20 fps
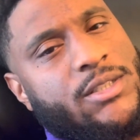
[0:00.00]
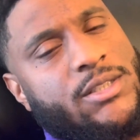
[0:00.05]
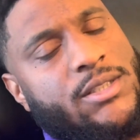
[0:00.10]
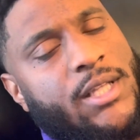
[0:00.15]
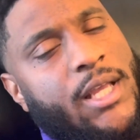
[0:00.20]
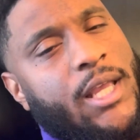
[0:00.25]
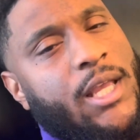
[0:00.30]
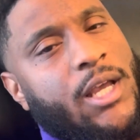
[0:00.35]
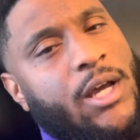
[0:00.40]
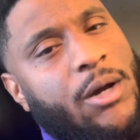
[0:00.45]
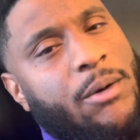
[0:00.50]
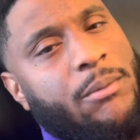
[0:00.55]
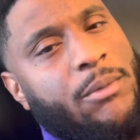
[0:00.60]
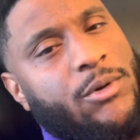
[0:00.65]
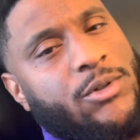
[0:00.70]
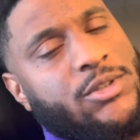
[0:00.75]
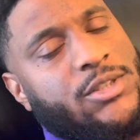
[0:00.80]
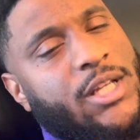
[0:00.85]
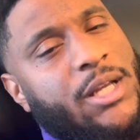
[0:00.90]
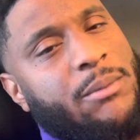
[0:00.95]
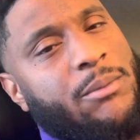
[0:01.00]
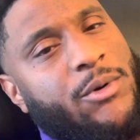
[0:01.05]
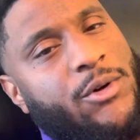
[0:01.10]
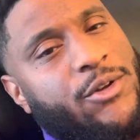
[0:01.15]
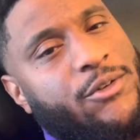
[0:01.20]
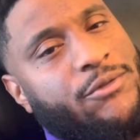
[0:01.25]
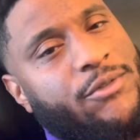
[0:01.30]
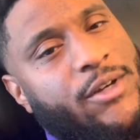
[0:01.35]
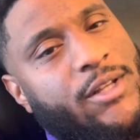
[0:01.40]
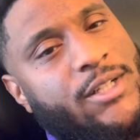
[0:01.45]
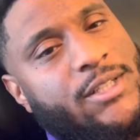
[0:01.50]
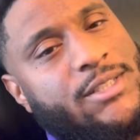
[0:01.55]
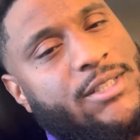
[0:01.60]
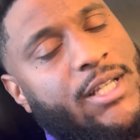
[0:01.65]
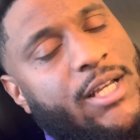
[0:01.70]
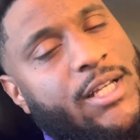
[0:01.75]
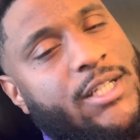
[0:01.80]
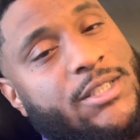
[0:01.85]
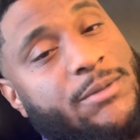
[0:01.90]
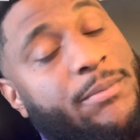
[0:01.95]
Stay humble, stay motivated,
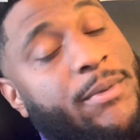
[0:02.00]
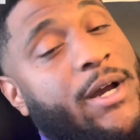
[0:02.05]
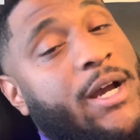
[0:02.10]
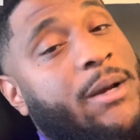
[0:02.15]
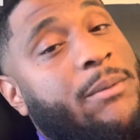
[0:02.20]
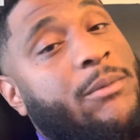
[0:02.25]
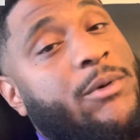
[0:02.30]
stay inspired.